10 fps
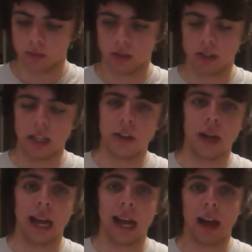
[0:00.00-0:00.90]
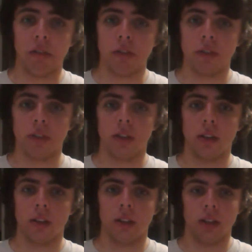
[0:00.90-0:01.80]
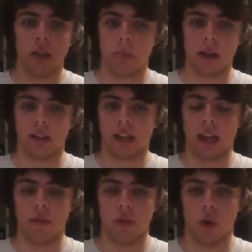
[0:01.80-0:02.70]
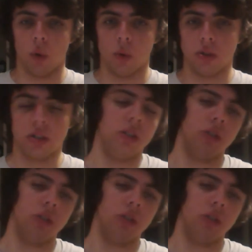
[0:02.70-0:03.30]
Then you have the battle cannon for hordes.